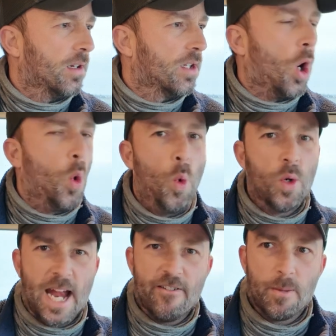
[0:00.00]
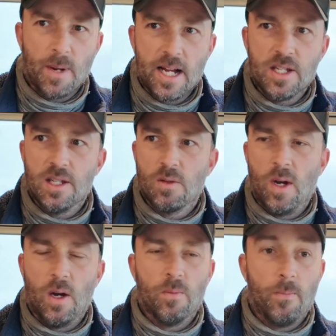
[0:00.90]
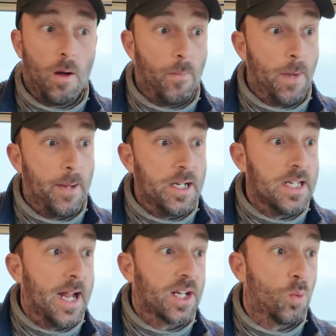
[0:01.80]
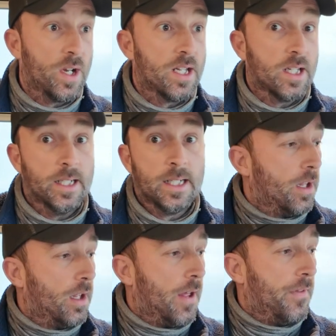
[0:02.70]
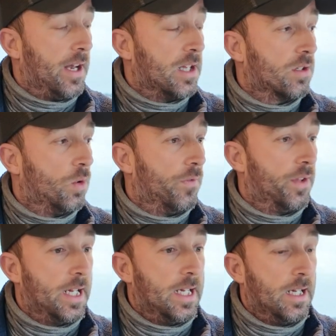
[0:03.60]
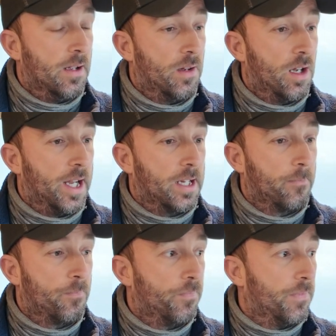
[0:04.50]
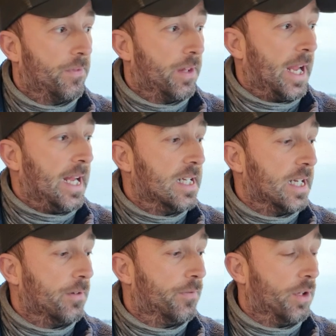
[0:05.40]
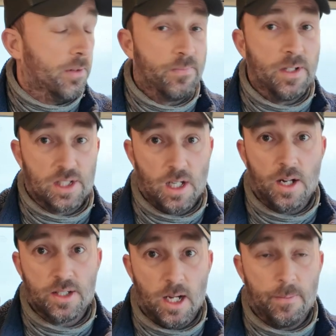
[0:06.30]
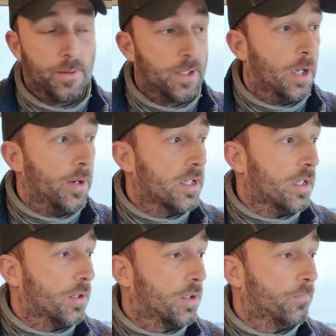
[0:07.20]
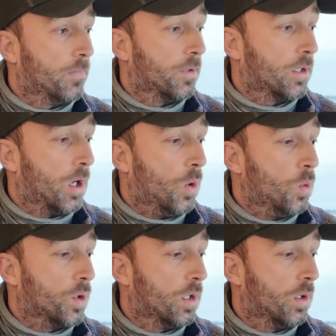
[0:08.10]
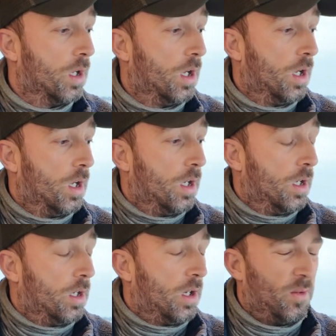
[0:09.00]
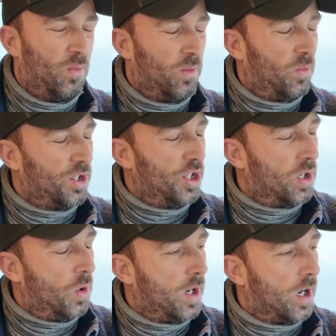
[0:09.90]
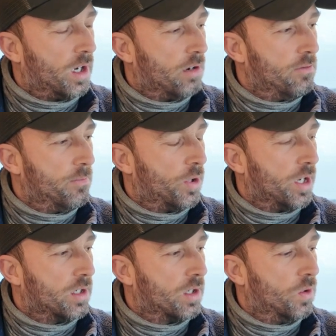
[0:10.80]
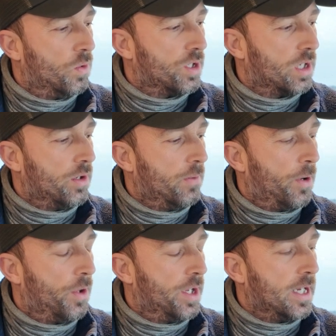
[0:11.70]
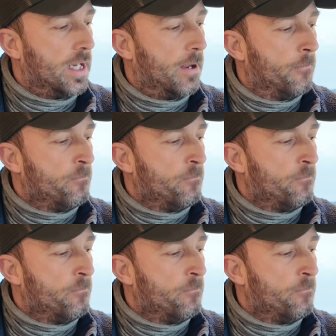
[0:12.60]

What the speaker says: cold area places as well, maybe next winter. And then it's sort of the heating for the startup. It's the cold. What do you call it? I can't remember what it's called. So you put the